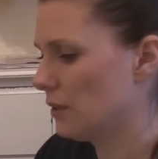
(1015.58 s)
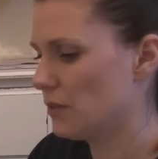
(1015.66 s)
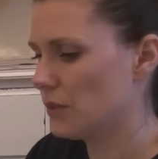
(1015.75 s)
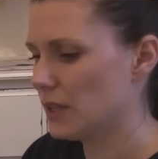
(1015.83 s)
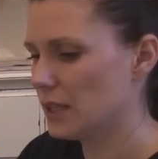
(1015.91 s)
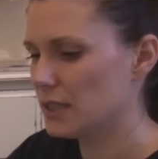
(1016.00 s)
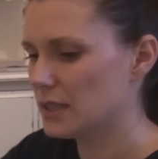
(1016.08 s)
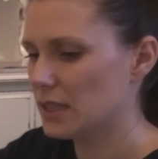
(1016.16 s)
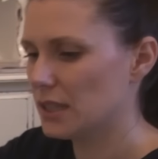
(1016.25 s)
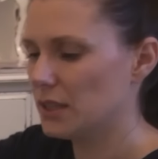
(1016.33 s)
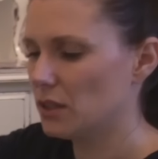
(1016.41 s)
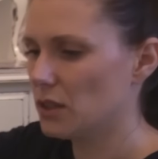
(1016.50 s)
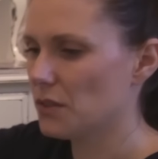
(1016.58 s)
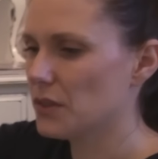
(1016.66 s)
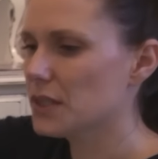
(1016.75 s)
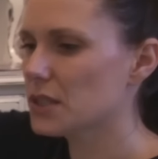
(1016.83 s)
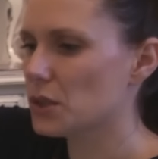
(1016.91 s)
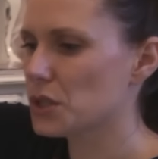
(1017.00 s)
These here,
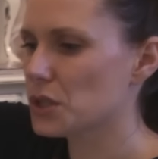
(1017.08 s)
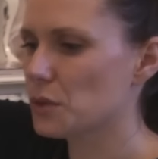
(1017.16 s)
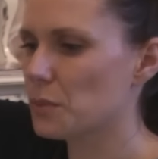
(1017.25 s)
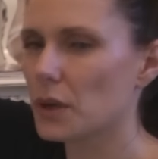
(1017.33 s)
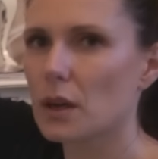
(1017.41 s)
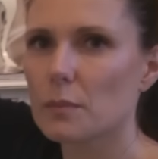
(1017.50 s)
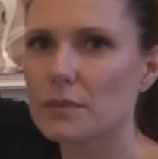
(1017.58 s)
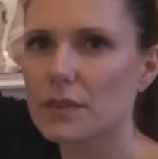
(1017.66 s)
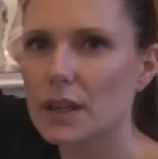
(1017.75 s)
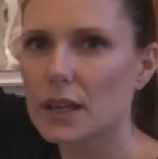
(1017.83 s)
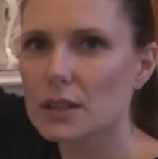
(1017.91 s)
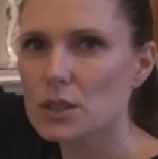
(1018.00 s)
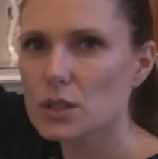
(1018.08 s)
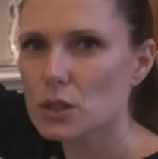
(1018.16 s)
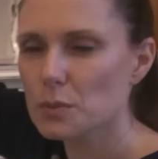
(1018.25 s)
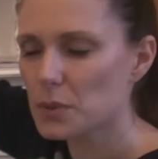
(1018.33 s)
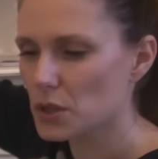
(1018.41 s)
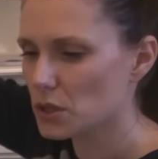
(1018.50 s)
these are super comfy and
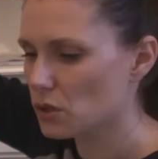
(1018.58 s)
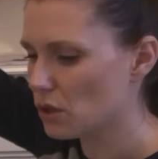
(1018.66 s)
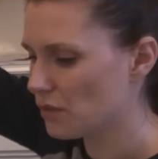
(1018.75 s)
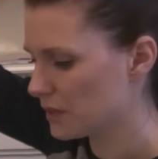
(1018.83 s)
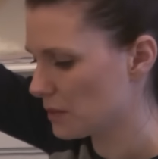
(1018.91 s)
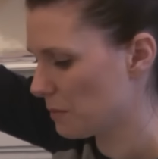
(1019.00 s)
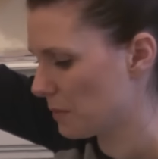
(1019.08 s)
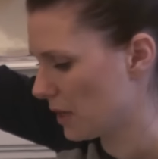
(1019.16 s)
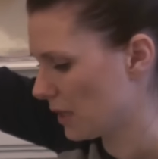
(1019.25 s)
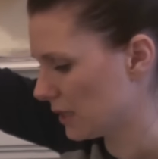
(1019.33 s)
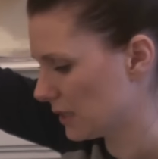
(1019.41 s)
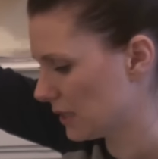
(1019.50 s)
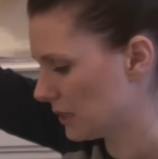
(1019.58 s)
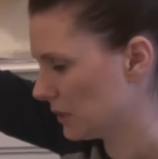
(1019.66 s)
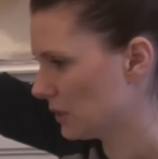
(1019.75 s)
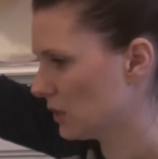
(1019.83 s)
super soft, but